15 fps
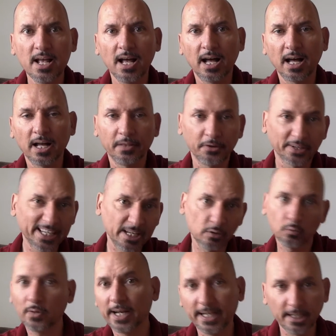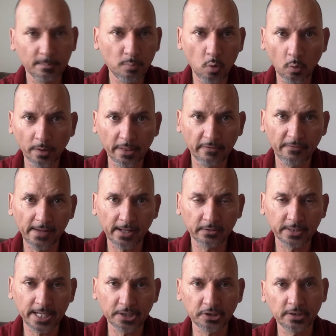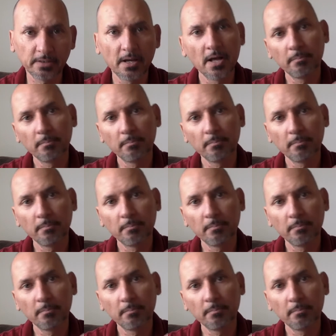They're getting ready to pour the foundation,